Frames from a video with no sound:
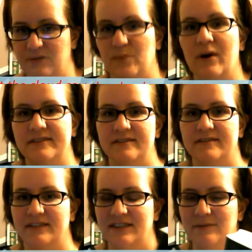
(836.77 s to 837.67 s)

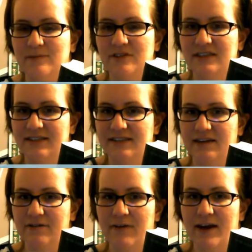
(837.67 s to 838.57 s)
presence seems to
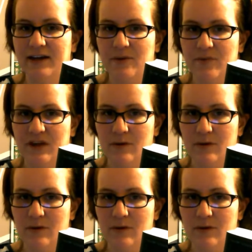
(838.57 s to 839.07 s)
signify something